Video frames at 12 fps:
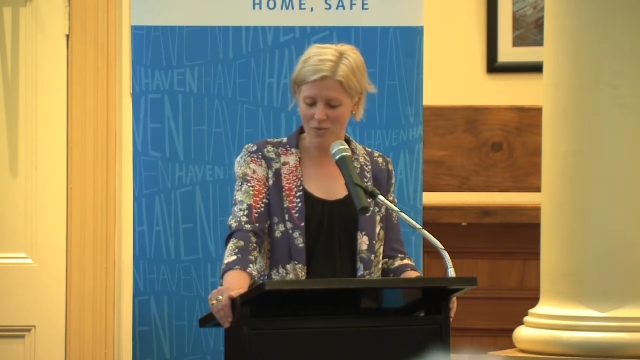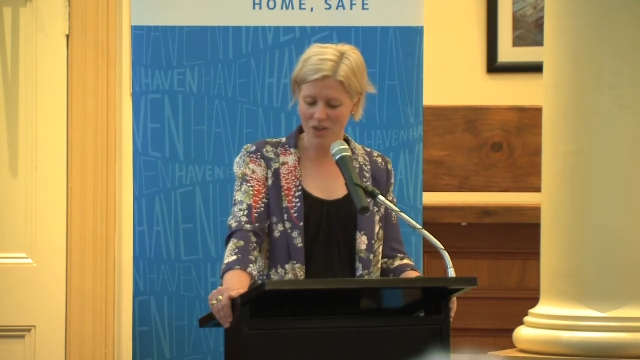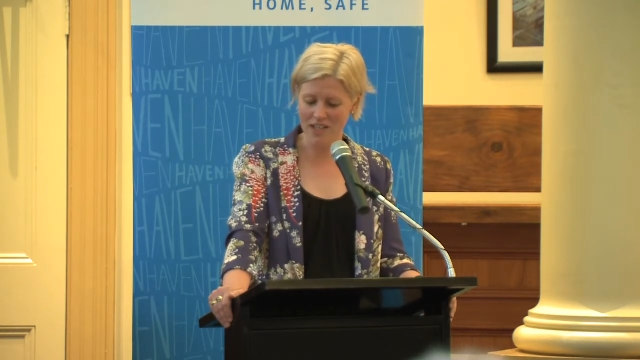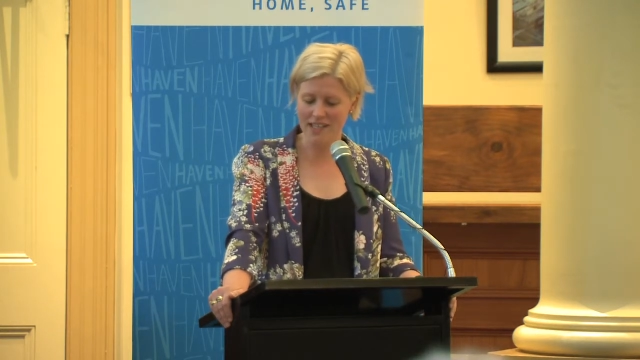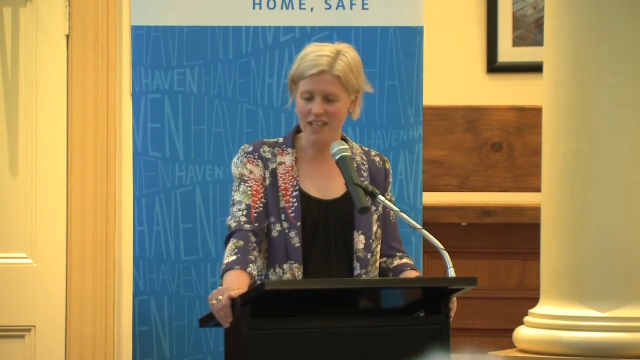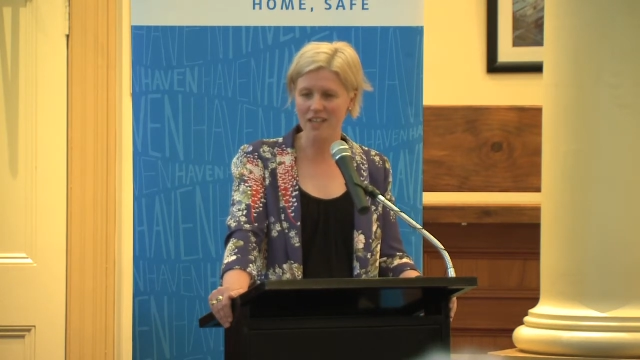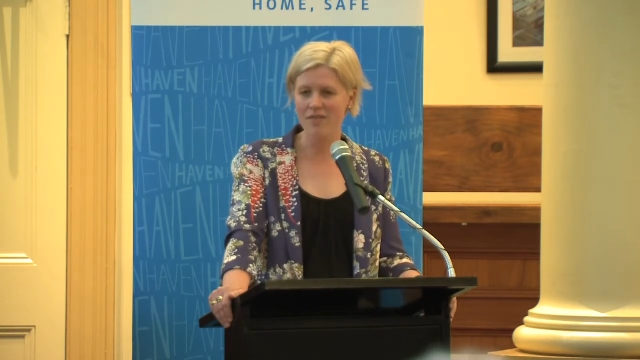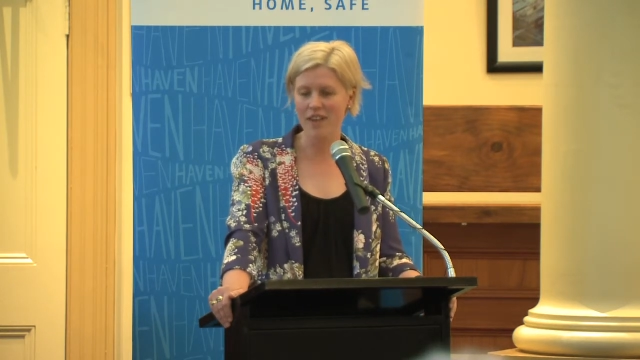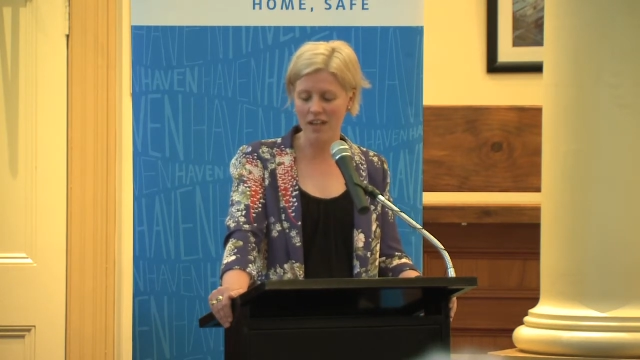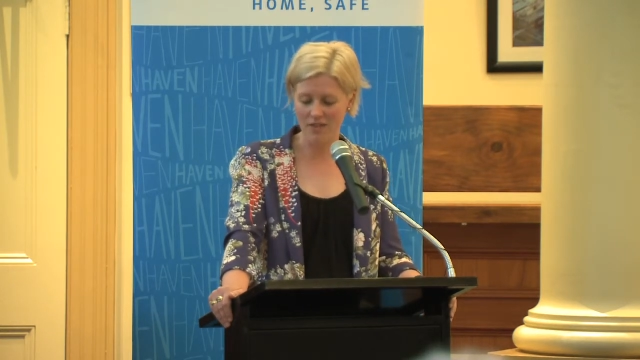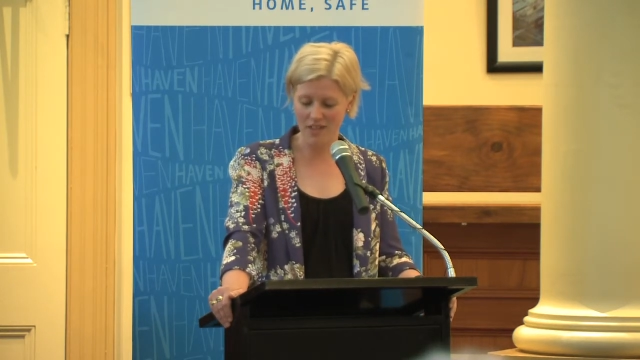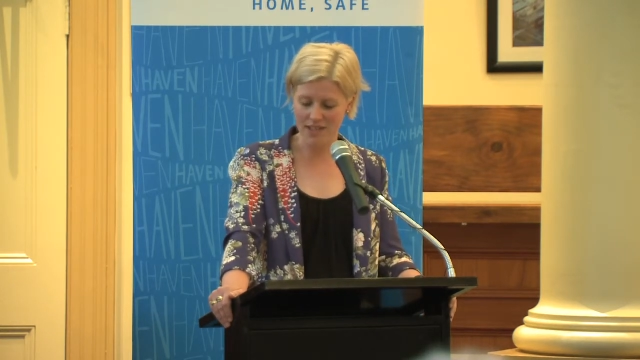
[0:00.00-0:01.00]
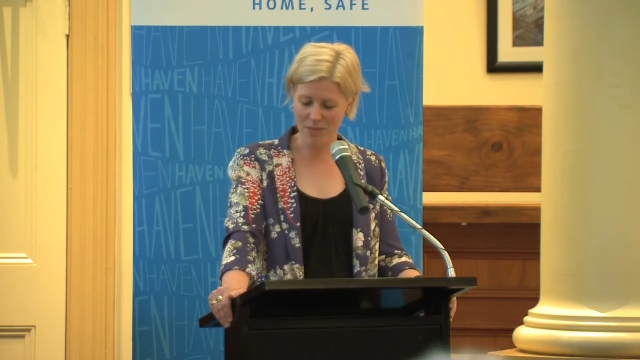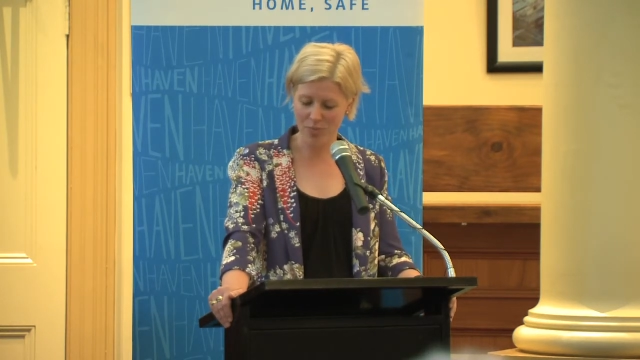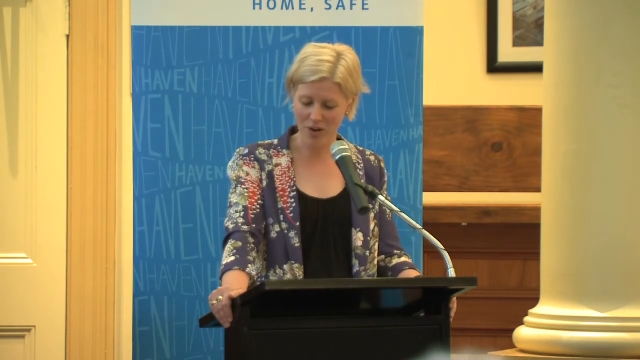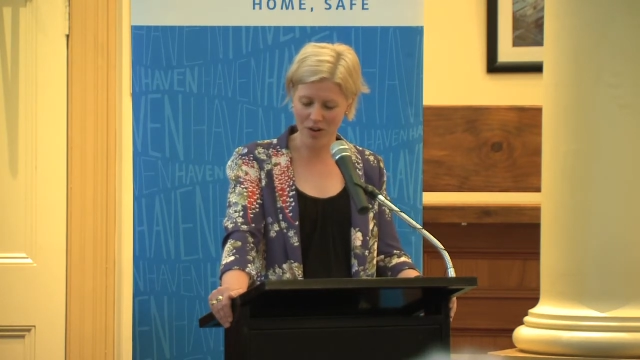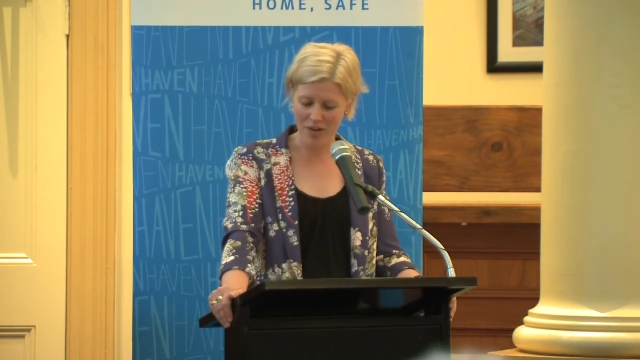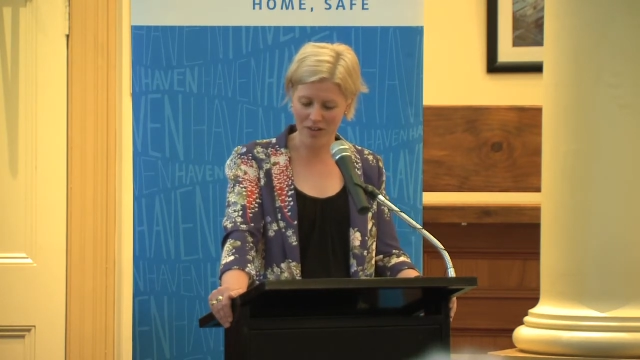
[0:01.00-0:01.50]
what is innovative is the
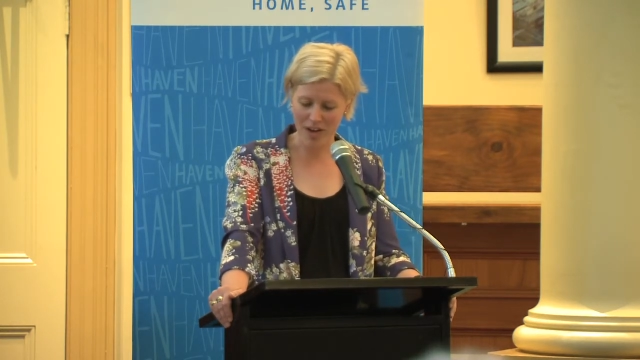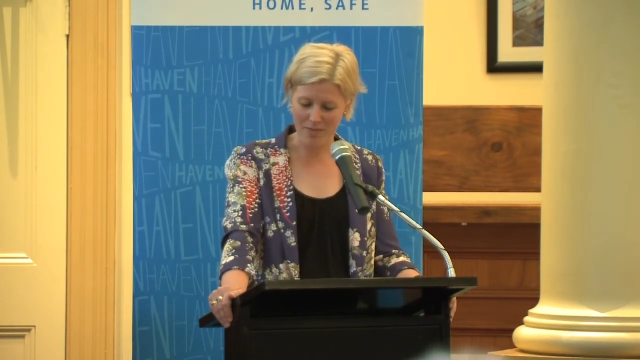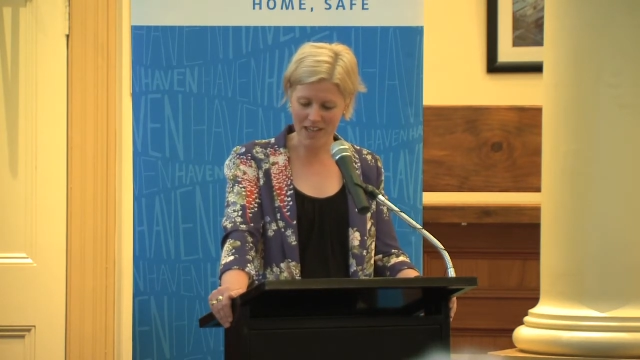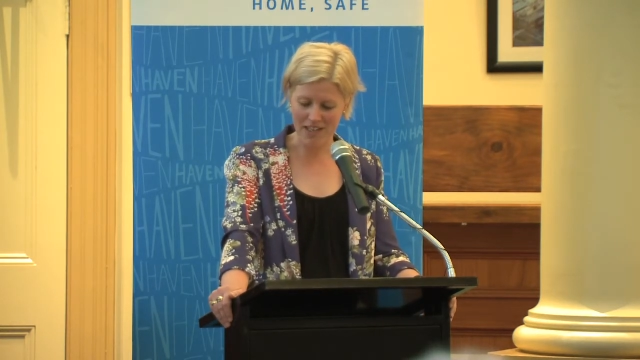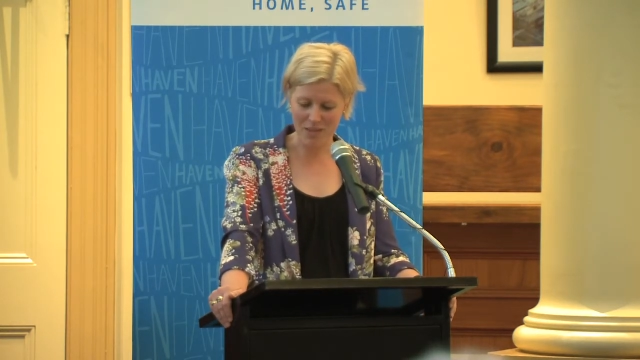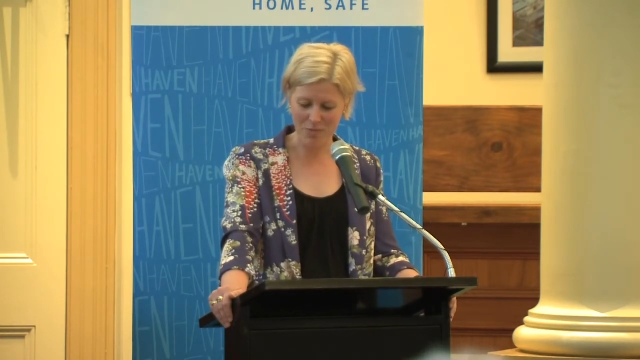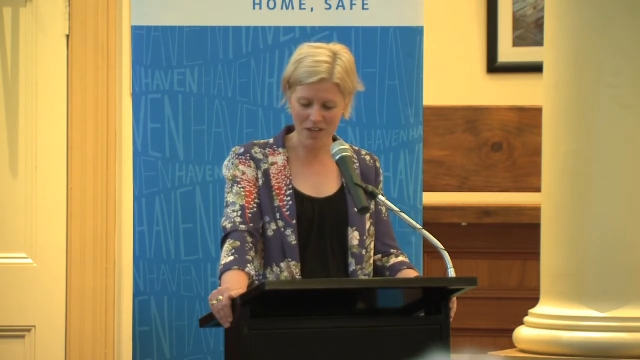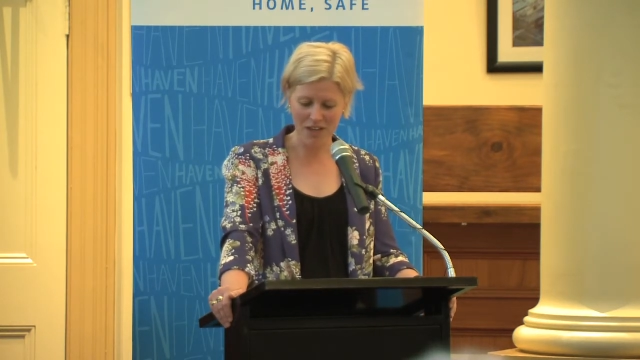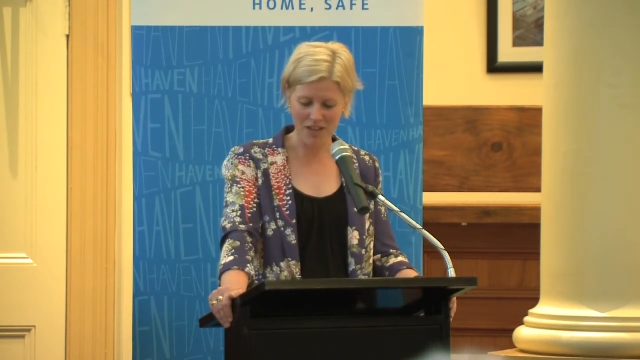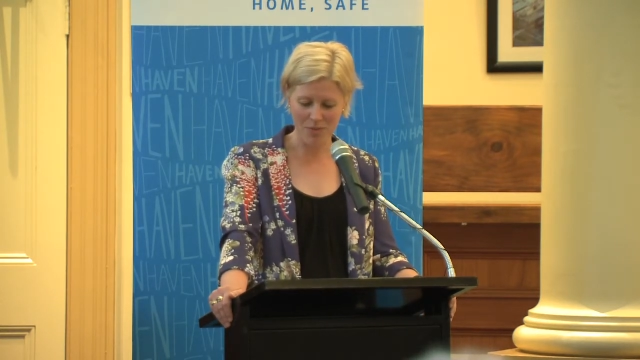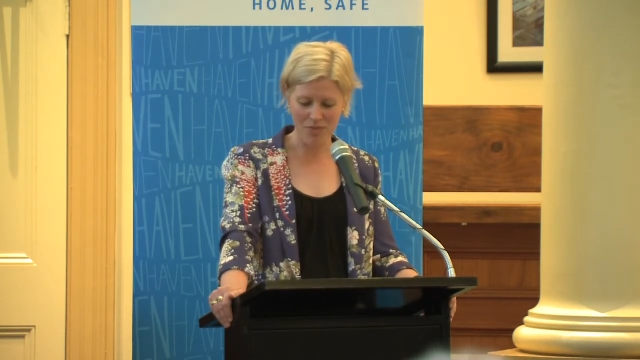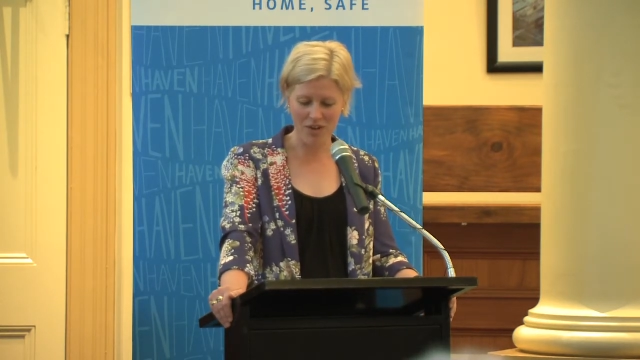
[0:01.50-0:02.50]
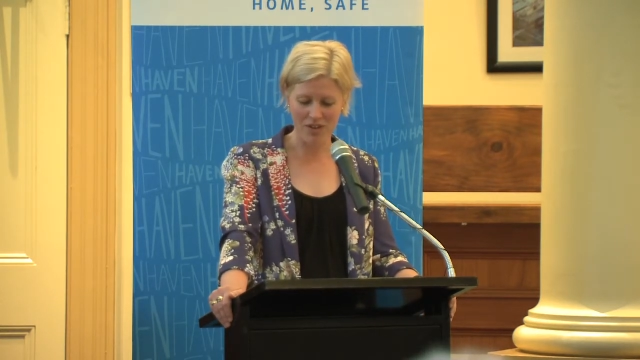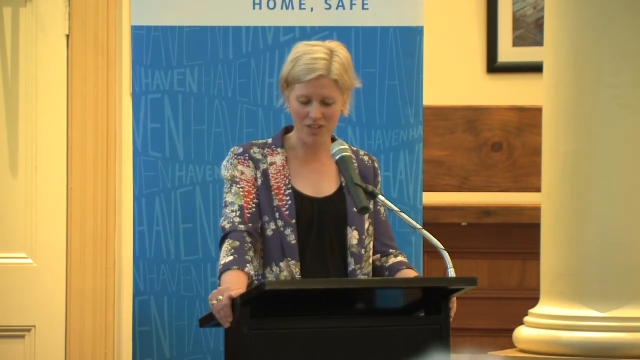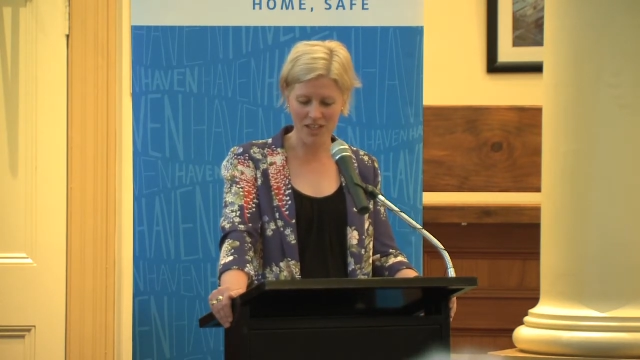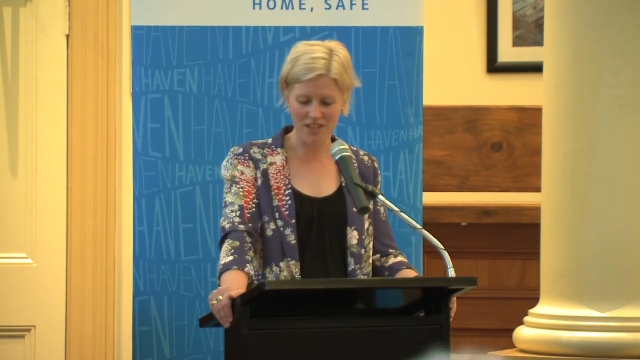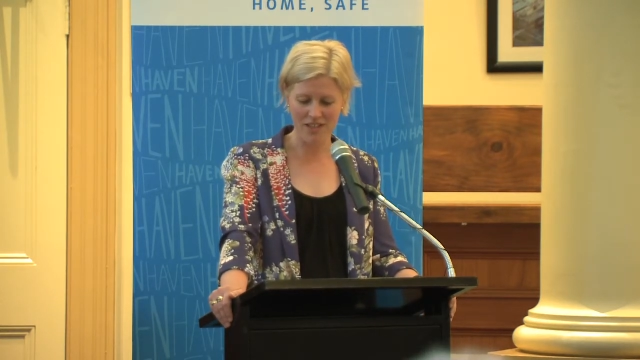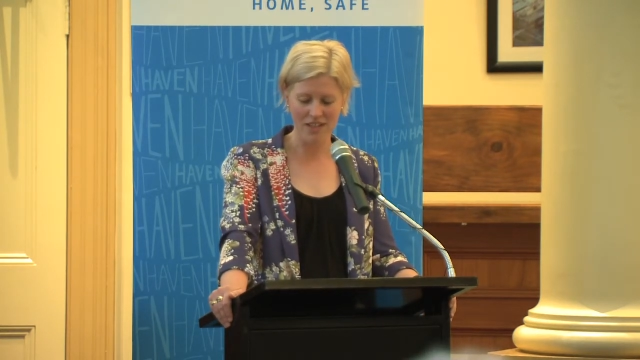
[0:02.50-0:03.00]
programs underpinning the
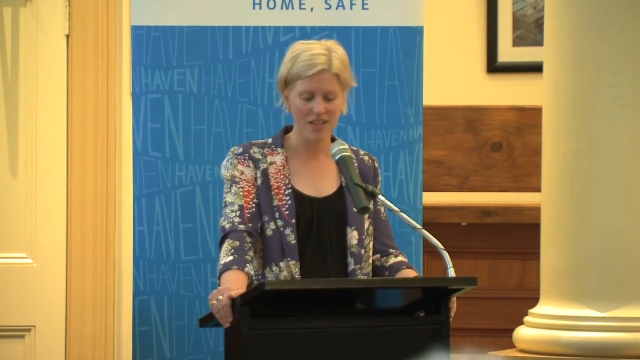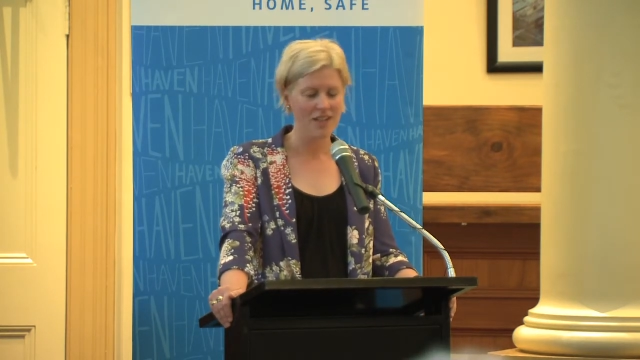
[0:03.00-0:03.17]
project,